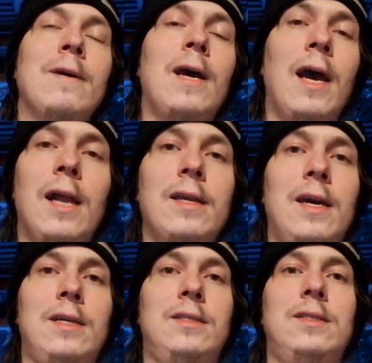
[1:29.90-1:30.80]
hell
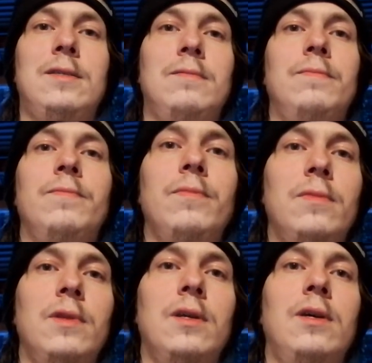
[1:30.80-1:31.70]
yes.
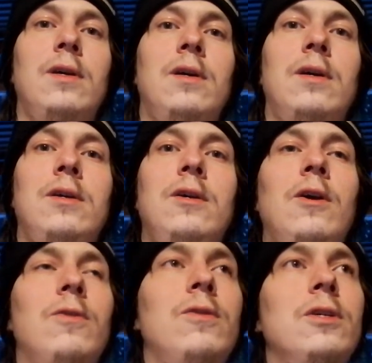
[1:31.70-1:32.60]
You
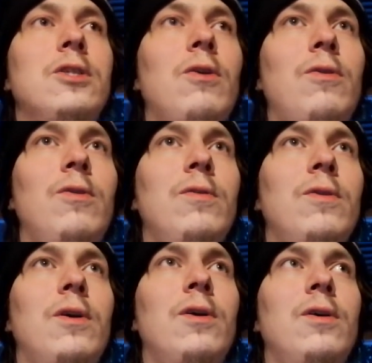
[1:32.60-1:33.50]
know, so
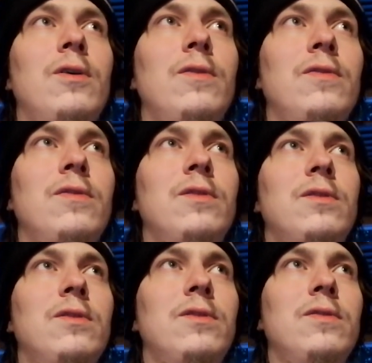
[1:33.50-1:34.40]

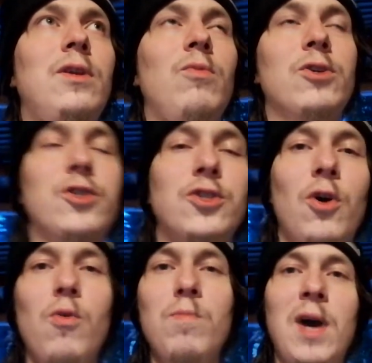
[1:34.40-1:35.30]
there was
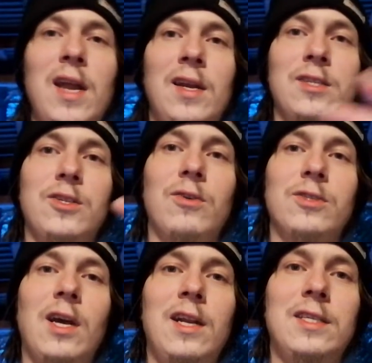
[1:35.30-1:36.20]
so many
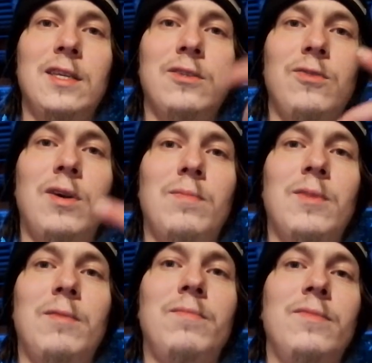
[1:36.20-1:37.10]
songs I listened to,
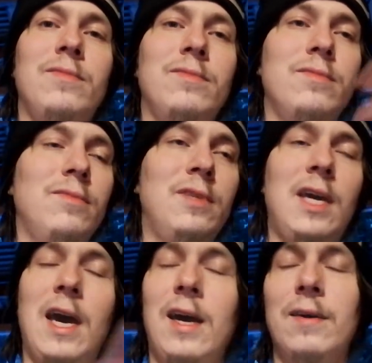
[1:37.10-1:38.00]
and
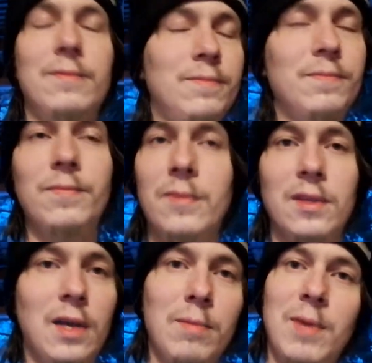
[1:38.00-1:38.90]
yeah,
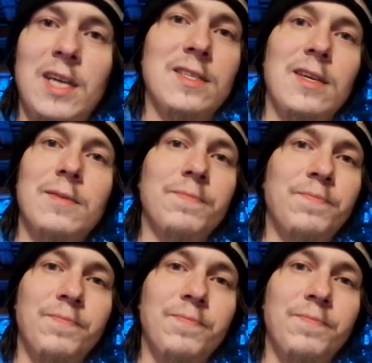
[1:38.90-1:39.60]
amazing.